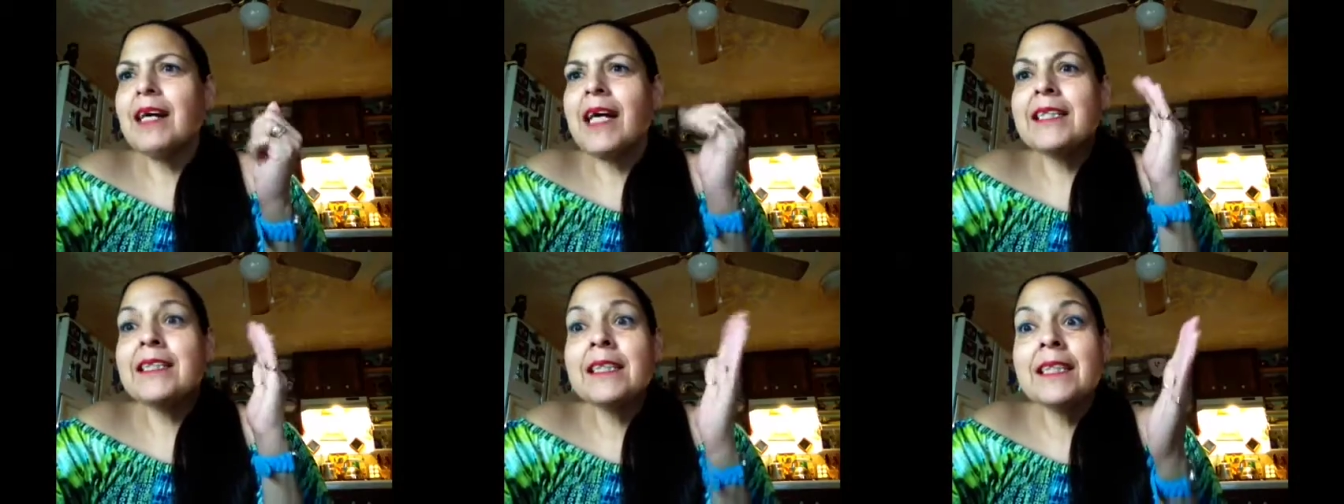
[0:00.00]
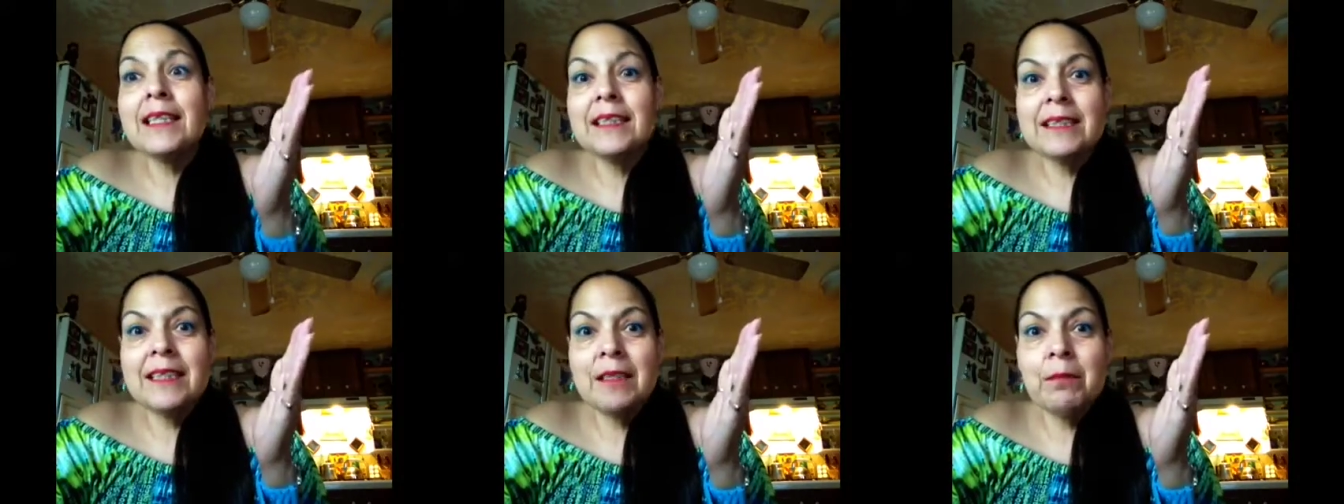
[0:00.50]
I did get
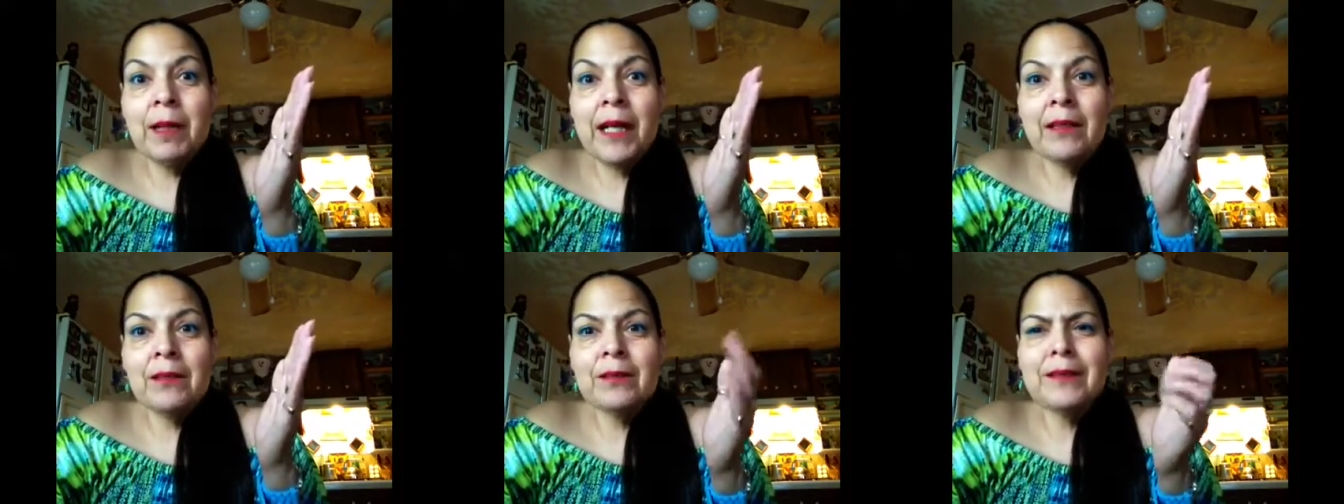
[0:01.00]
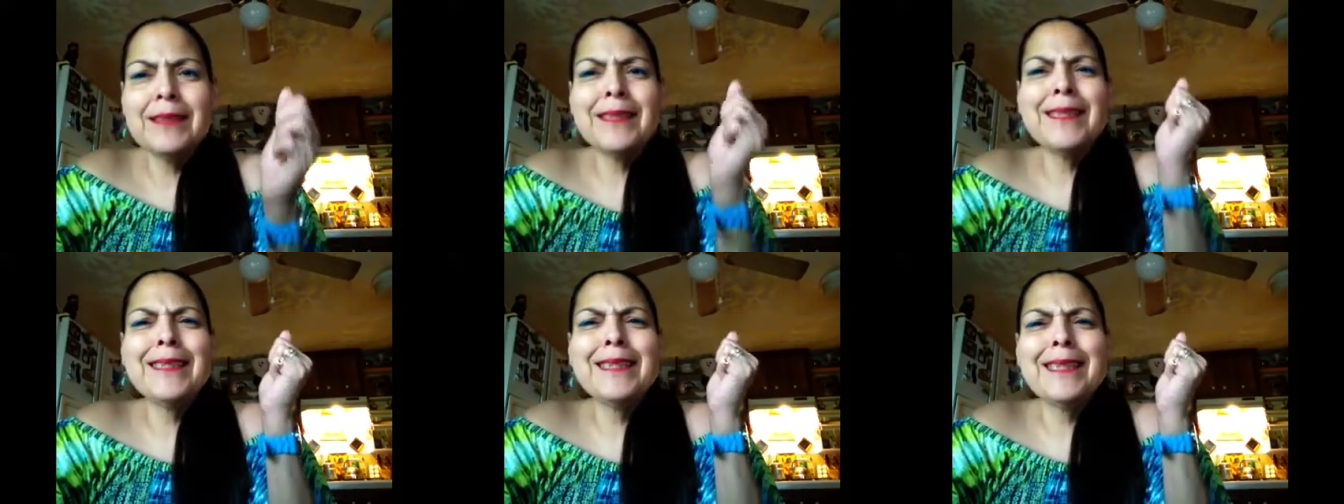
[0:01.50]
to 10 miles.
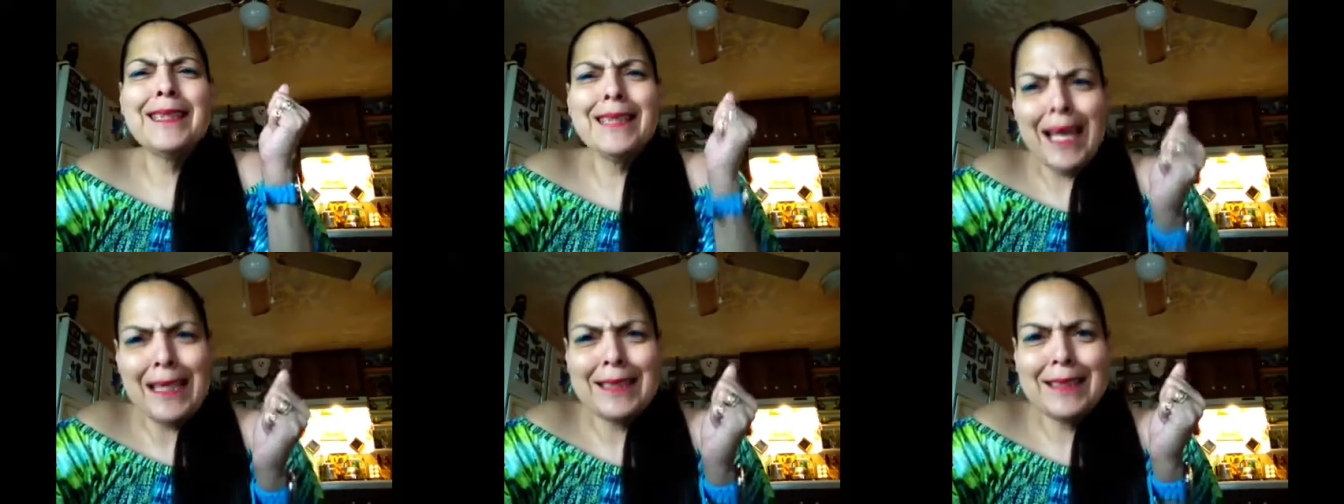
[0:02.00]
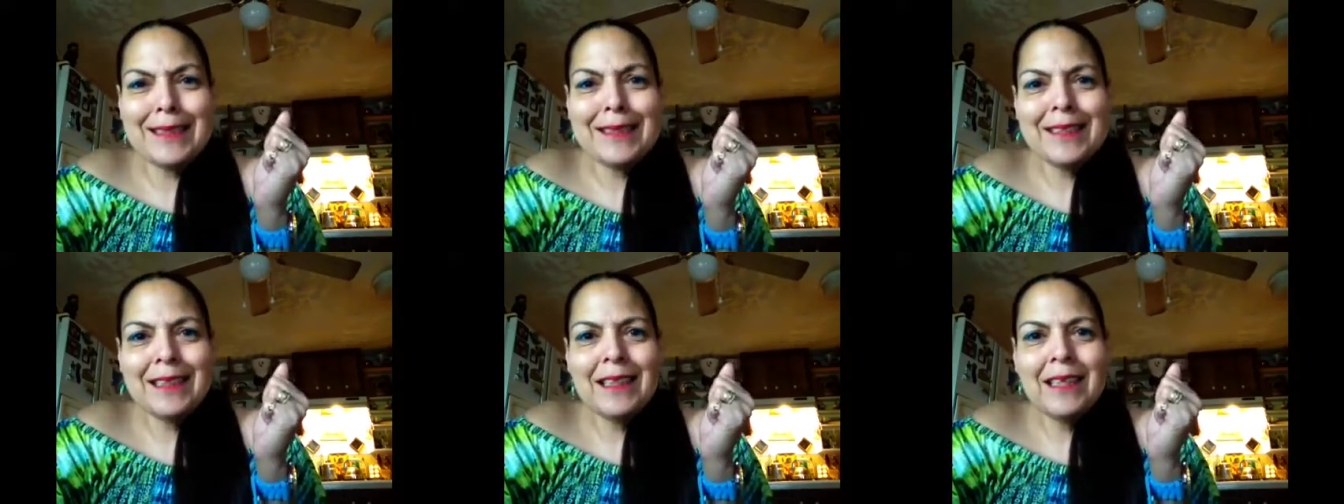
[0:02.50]
Yes!